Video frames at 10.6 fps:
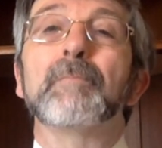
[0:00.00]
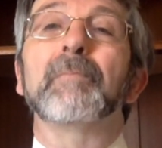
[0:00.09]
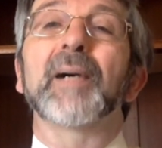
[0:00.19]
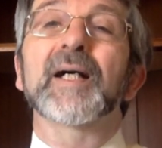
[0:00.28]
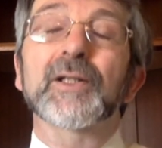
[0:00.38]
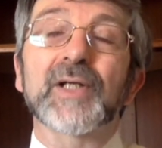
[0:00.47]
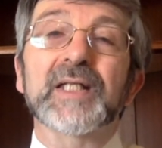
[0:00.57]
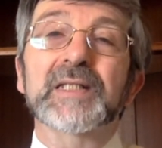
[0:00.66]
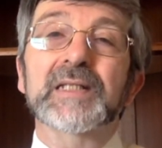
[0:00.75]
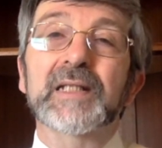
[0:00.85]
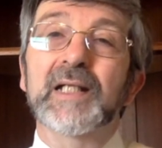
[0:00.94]
by
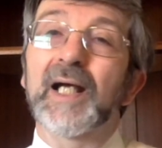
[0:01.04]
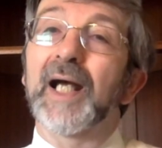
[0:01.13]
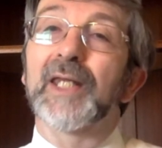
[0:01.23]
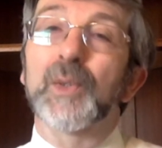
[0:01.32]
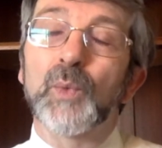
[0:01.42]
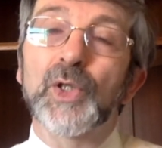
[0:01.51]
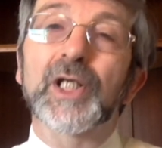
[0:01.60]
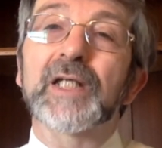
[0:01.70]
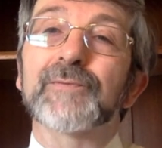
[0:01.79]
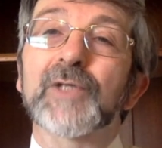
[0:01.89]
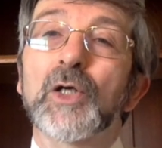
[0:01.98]
grace and the
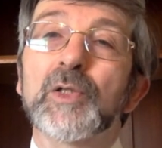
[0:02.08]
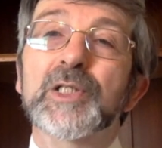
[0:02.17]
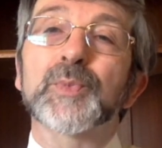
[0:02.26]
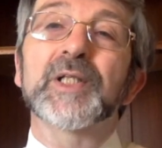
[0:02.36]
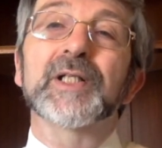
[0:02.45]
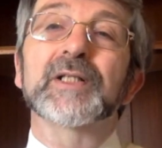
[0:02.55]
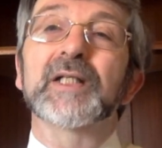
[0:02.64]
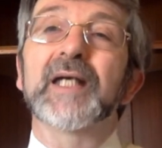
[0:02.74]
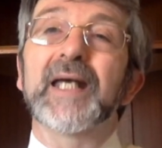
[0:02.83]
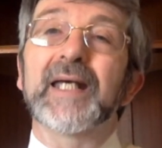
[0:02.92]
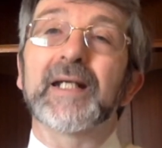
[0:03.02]
working of the Holy Spirit
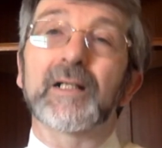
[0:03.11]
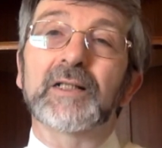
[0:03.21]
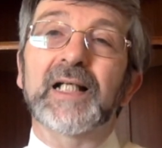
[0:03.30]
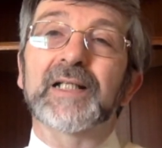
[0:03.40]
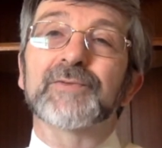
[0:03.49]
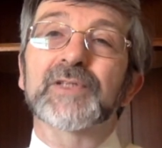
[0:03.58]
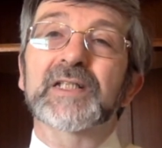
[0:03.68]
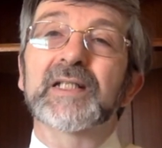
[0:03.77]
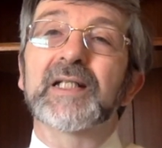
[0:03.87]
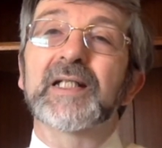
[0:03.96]
in our lives,